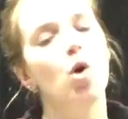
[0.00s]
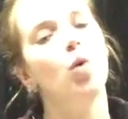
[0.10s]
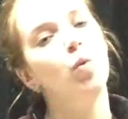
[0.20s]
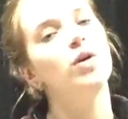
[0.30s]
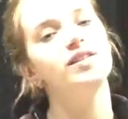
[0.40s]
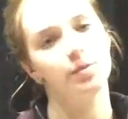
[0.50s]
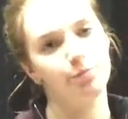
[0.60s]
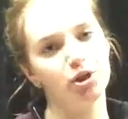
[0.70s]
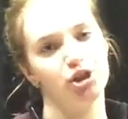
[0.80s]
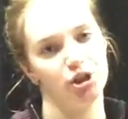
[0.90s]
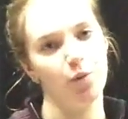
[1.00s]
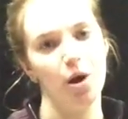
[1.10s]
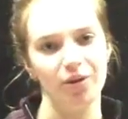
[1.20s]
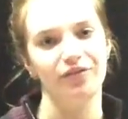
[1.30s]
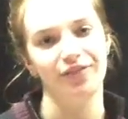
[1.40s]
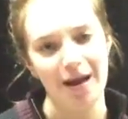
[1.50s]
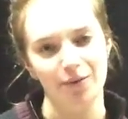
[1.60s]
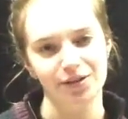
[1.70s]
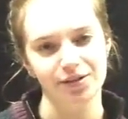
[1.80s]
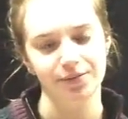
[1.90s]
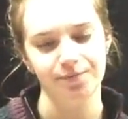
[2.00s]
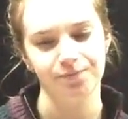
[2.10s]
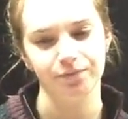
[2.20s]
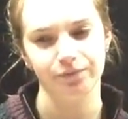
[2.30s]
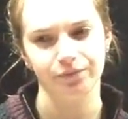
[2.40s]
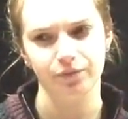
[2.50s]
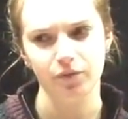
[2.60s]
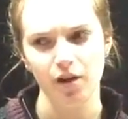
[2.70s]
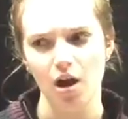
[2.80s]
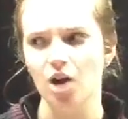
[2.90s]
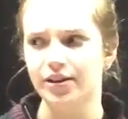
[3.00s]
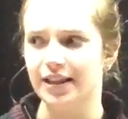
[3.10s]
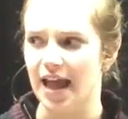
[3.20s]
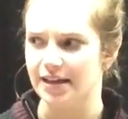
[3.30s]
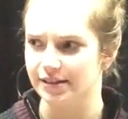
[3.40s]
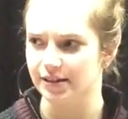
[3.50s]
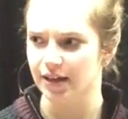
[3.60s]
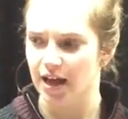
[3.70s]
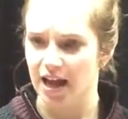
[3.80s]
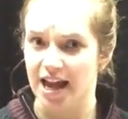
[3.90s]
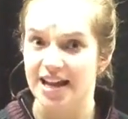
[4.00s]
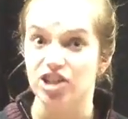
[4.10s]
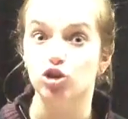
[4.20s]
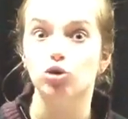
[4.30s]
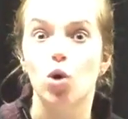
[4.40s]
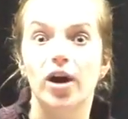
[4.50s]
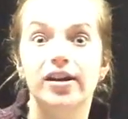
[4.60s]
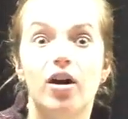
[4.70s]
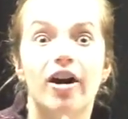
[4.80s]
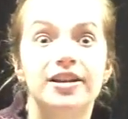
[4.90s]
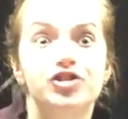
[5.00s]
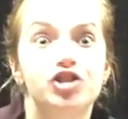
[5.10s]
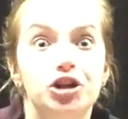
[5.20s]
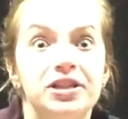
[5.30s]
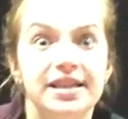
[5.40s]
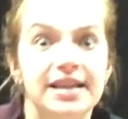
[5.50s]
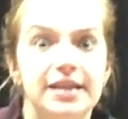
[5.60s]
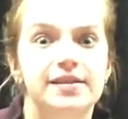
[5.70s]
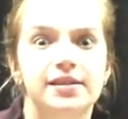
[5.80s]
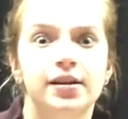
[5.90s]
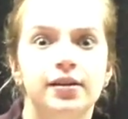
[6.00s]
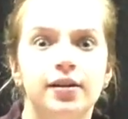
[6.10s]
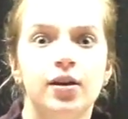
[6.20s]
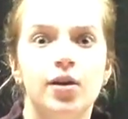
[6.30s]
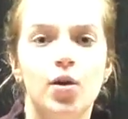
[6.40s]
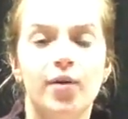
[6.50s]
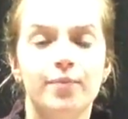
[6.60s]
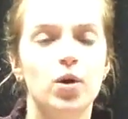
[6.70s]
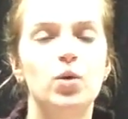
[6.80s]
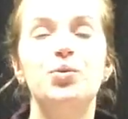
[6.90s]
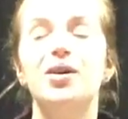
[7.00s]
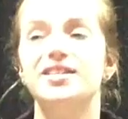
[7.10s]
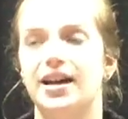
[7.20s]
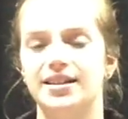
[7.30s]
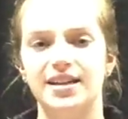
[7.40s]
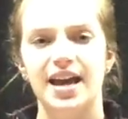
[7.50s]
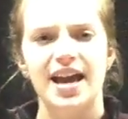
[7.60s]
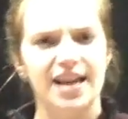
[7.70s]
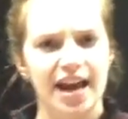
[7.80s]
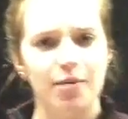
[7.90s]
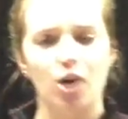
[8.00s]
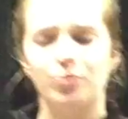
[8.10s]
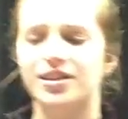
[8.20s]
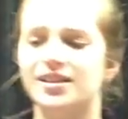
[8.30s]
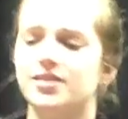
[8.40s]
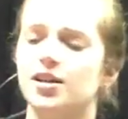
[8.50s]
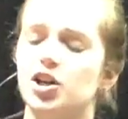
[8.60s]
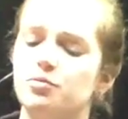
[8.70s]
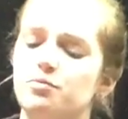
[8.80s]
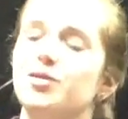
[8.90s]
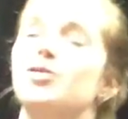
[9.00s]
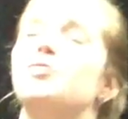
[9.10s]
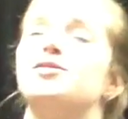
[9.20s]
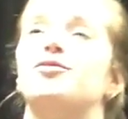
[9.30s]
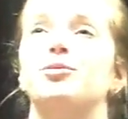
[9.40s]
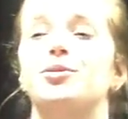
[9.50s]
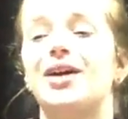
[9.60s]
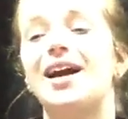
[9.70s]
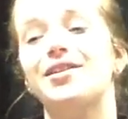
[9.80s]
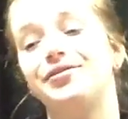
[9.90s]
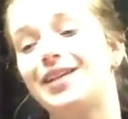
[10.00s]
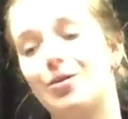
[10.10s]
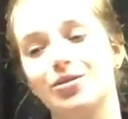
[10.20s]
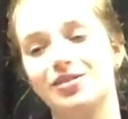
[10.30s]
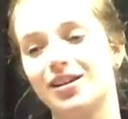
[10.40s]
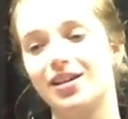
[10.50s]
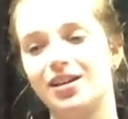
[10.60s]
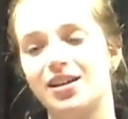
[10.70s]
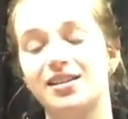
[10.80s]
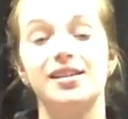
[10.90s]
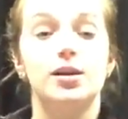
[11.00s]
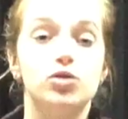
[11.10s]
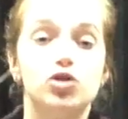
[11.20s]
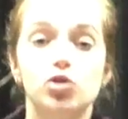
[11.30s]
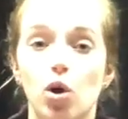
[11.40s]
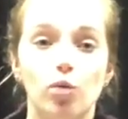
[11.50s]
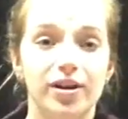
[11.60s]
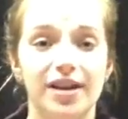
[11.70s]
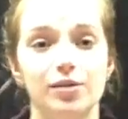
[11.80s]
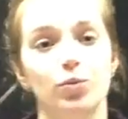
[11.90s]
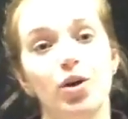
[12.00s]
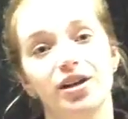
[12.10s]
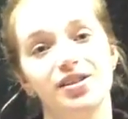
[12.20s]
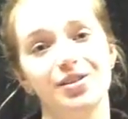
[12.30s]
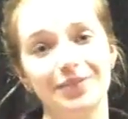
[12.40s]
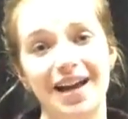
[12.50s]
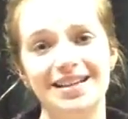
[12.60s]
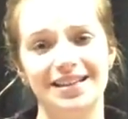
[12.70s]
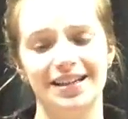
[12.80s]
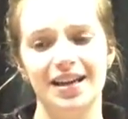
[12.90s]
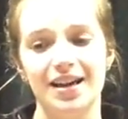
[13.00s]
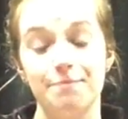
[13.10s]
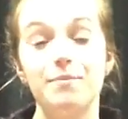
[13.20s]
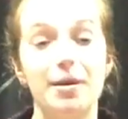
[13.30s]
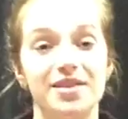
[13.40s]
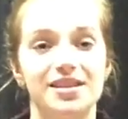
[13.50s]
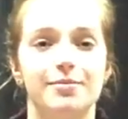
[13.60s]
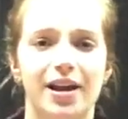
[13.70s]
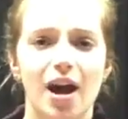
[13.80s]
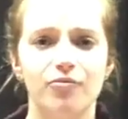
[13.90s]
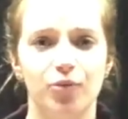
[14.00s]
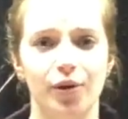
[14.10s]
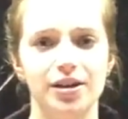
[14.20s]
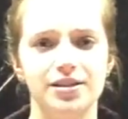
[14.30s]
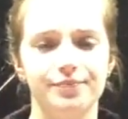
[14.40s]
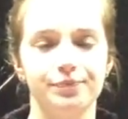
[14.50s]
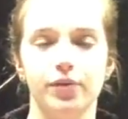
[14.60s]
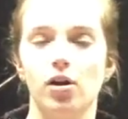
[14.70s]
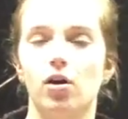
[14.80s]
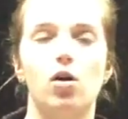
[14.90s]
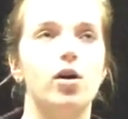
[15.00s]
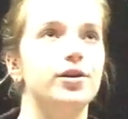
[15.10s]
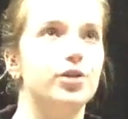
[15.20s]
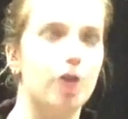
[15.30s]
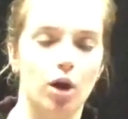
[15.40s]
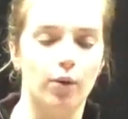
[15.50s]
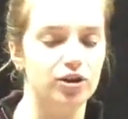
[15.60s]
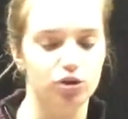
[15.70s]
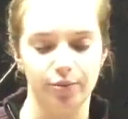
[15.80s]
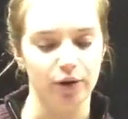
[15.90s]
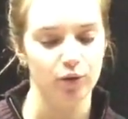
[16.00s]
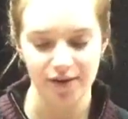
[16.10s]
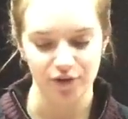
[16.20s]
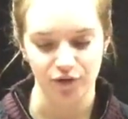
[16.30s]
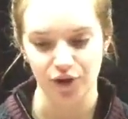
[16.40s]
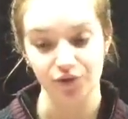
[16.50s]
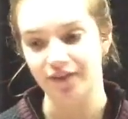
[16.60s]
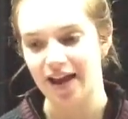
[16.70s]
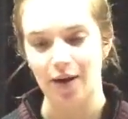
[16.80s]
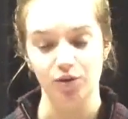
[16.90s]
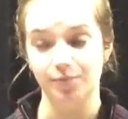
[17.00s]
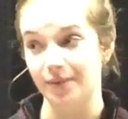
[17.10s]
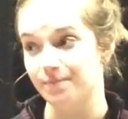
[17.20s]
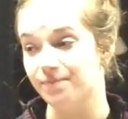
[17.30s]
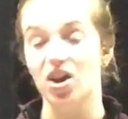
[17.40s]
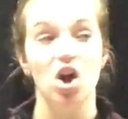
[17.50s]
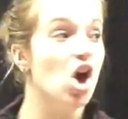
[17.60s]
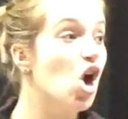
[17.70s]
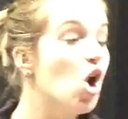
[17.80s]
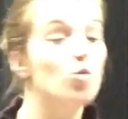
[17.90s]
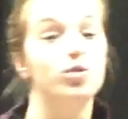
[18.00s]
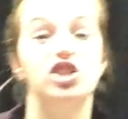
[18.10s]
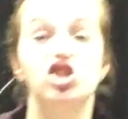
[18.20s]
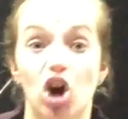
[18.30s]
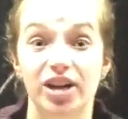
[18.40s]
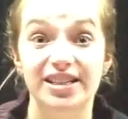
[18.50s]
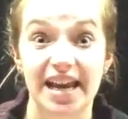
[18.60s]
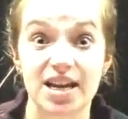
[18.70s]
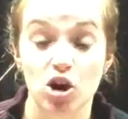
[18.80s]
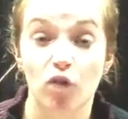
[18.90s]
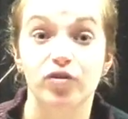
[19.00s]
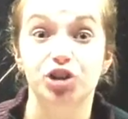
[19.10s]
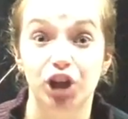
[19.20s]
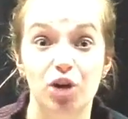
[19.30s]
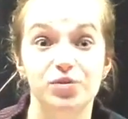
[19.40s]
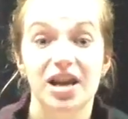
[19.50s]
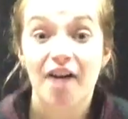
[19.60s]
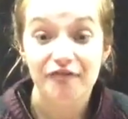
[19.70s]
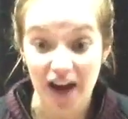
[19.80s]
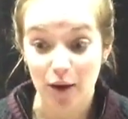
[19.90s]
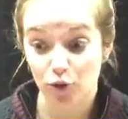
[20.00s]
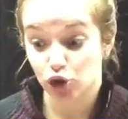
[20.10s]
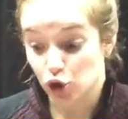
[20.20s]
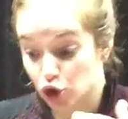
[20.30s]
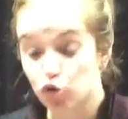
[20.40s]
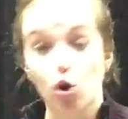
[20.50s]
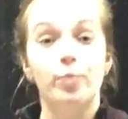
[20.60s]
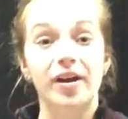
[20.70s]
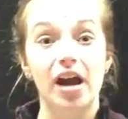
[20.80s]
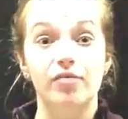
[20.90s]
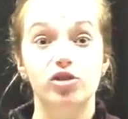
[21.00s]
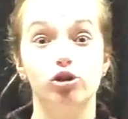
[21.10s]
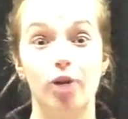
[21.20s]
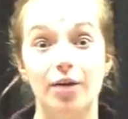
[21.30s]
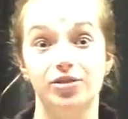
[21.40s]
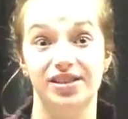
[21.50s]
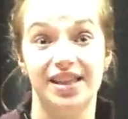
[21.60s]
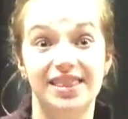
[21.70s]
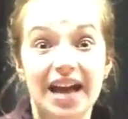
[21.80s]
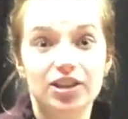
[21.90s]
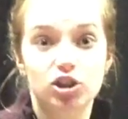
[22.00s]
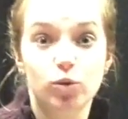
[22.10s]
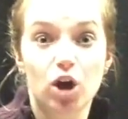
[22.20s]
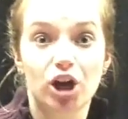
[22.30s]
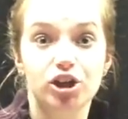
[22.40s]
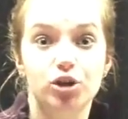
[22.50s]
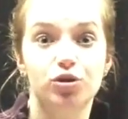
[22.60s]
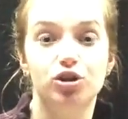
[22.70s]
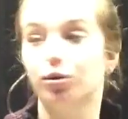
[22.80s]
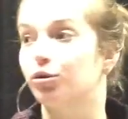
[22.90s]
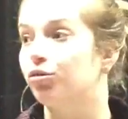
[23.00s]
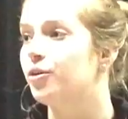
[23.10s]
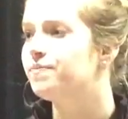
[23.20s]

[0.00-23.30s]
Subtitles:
What's a butcher want with flowers? Unless he's trying to hide his dirty deeds. One night, he came home with this beautiful bouquet of flowers. Said he sorry he'd been working so late and maybe these would make up for it. I know I should have been grateful for those flowers, but when he started taking off his clothes, flowers started dropping out of his trousers, and that's when I knew the truth.